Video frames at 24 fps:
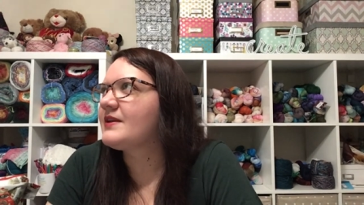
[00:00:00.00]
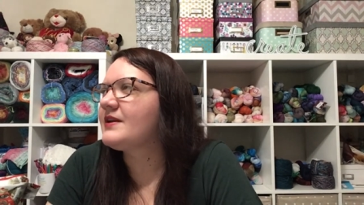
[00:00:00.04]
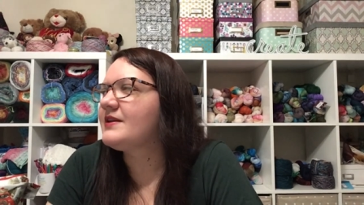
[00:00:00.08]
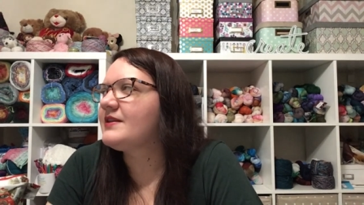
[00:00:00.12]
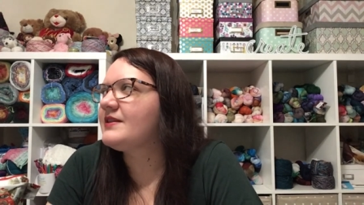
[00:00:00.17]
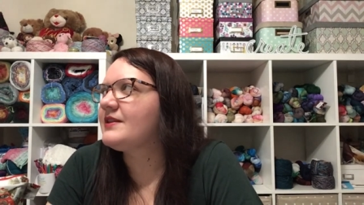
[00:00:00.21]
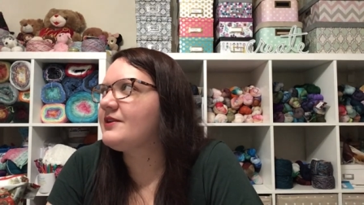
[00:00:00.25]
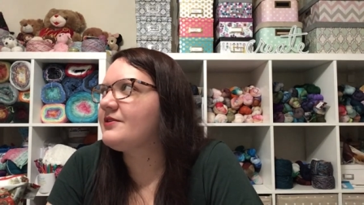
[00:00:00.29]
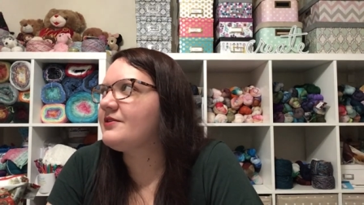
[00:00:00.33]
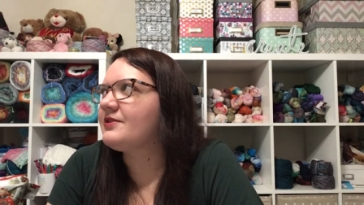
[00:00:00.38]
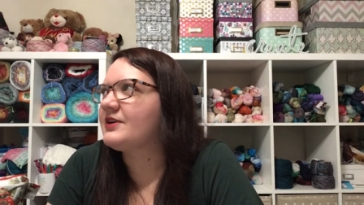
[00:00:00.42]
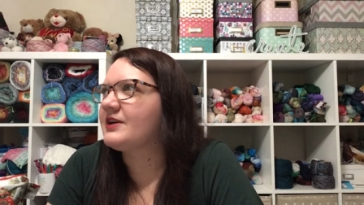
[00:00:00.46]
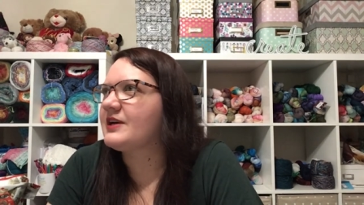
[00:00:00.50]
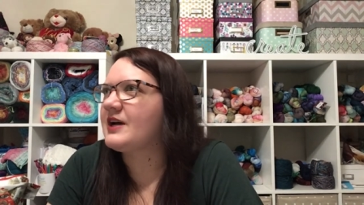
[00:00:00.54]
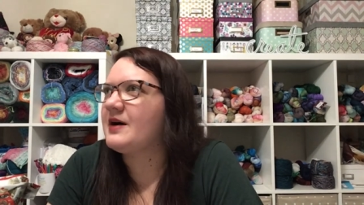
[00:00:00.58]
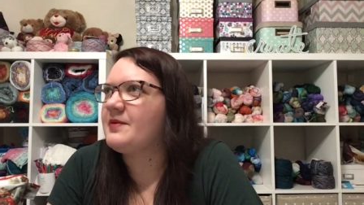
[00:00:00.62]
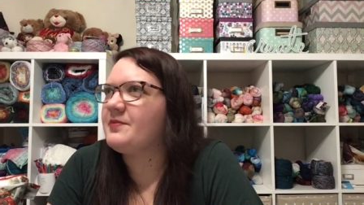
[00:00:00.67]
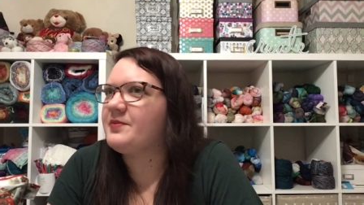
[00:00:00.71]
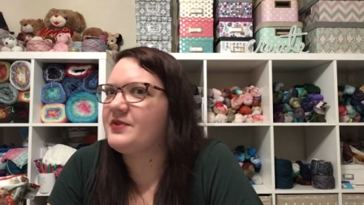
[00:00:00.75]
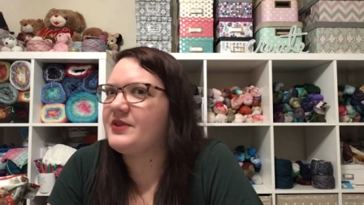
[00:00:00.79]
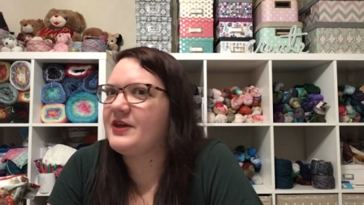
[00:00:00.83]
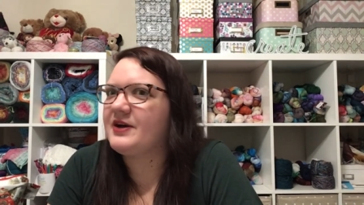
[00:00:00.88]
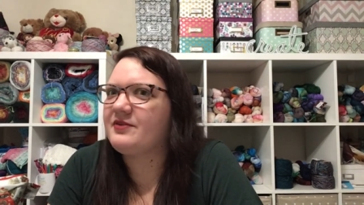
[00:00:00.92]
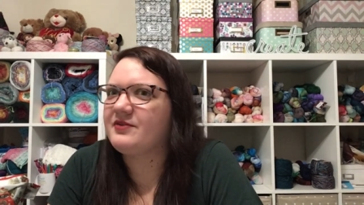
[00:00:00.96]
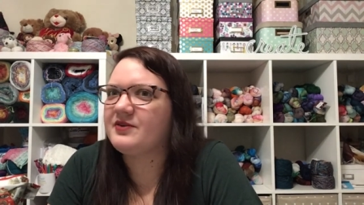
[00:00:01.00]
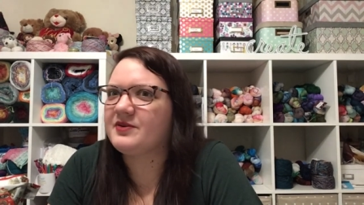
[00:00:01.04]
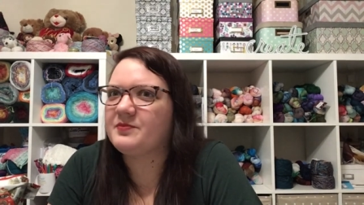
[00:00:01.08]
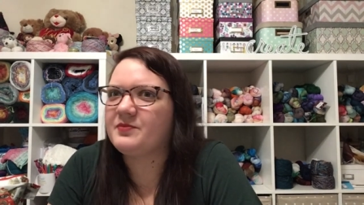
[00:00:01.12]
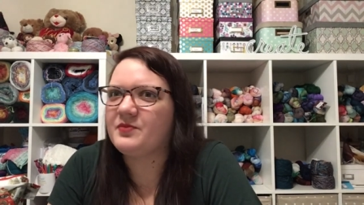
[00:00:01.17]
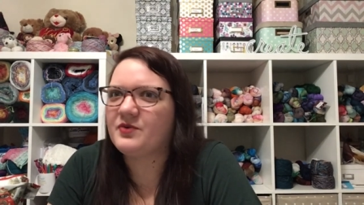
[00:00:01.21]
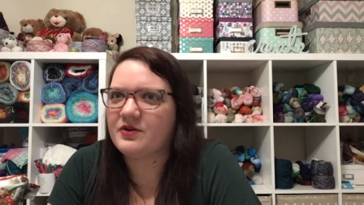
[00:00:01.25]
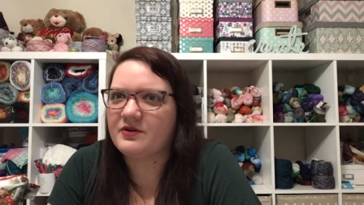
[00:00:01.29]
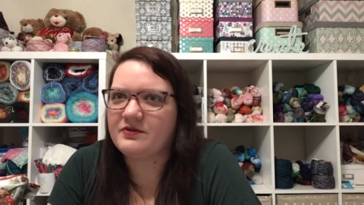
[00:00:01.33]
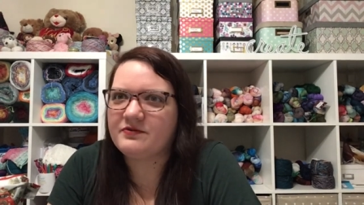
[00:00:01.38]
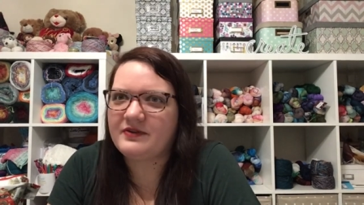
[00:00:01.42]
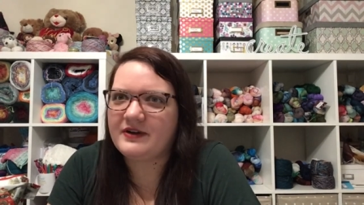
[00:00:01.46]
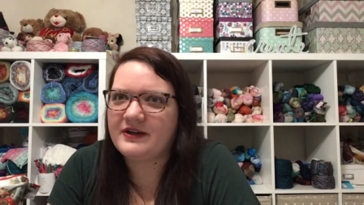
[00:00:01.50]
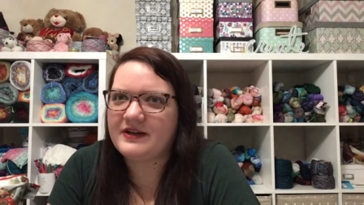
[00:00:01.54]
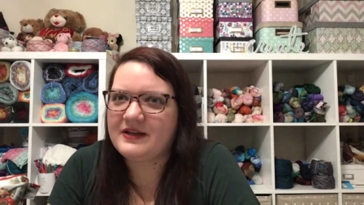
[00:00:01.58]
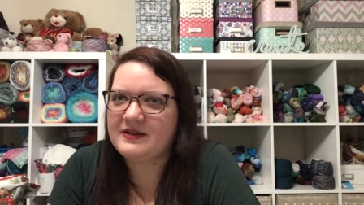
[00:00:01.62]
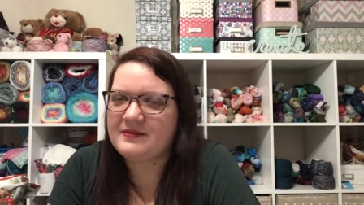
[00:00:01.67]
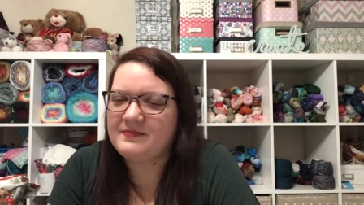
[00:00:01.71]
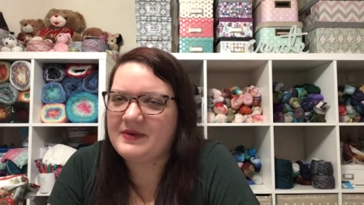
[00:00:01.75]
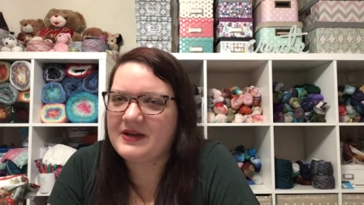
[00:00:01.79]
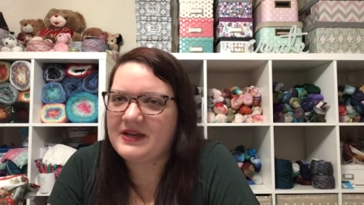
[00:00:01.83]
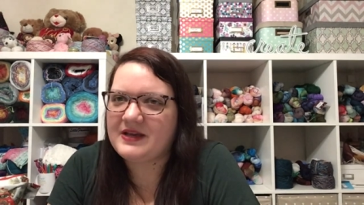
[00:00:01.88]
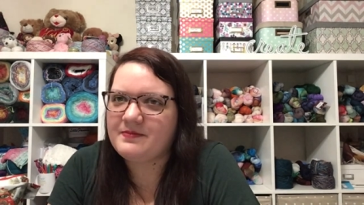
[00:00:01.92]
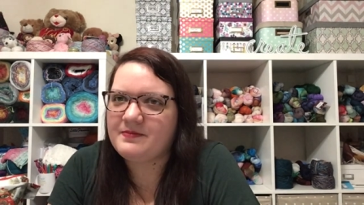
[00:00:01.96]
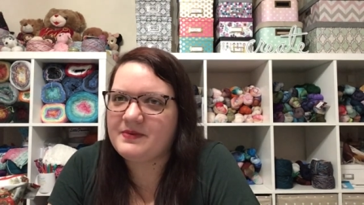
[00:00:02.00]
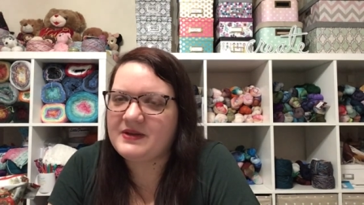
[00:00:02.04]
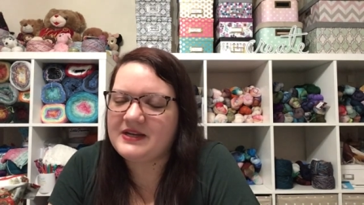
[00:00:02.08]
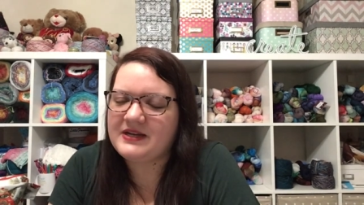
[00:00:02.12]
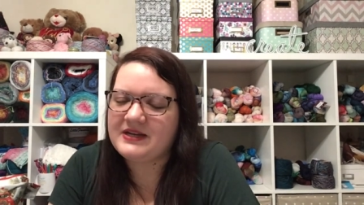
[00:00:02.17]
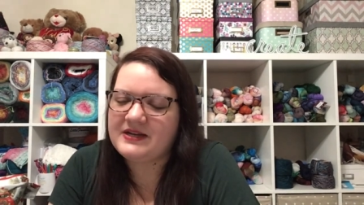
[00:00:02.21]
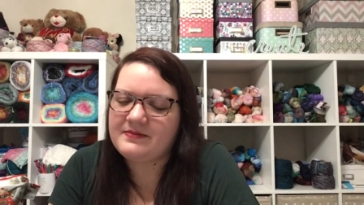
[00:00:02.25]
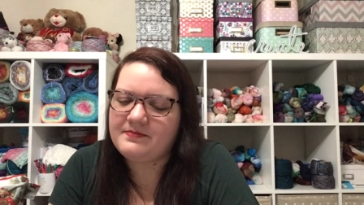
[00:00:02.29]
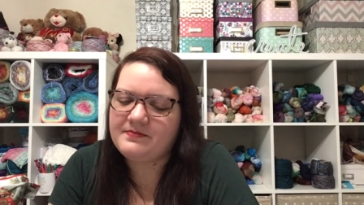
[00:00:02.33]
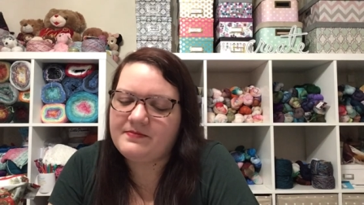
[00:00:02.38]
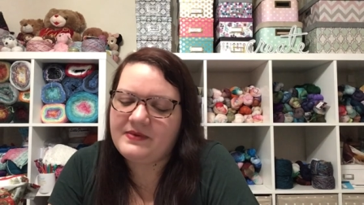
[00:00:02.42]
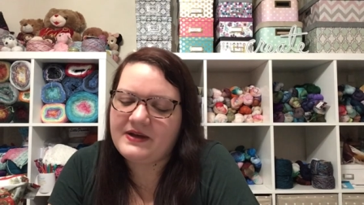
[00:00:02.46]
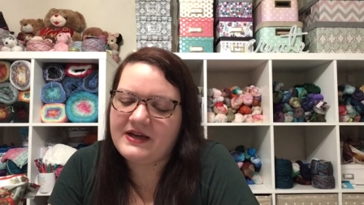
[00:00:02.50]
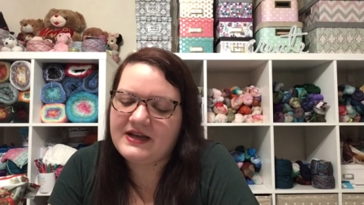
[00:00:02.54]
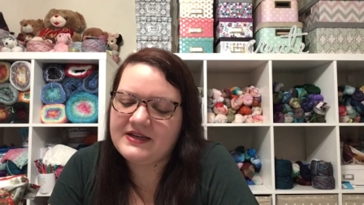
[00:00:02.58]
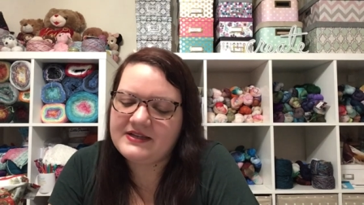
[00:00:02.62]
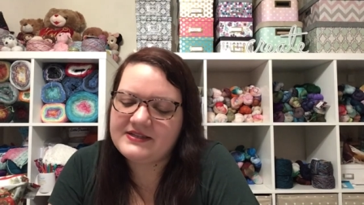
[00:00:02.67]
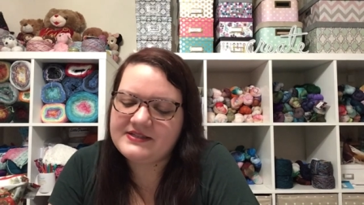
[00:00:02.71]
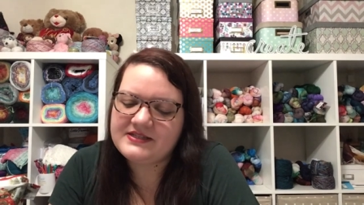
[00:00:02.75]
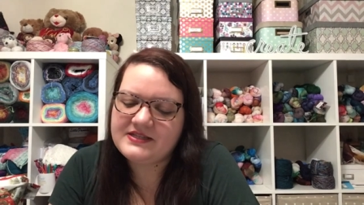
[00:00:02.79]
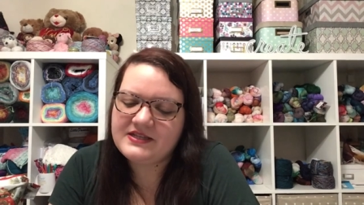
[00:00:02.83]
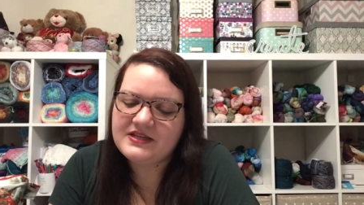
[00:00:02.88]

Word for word: there were a couple that were more fun in my opinion, but